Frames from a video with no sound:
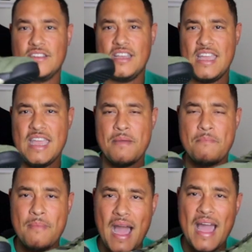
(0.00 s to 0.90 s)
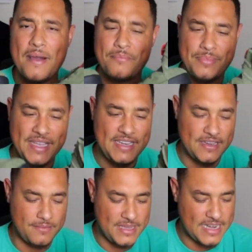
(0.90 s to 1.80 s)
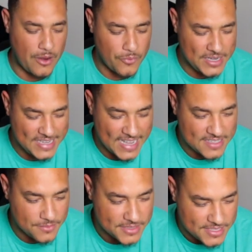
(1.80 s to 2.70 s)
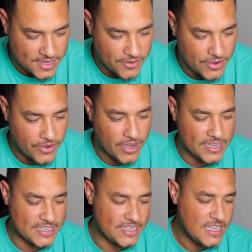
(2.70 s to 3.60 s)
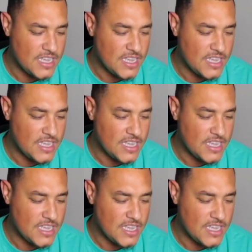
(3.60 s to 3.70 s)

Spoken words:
And in my opinion, man, I really like the material on it,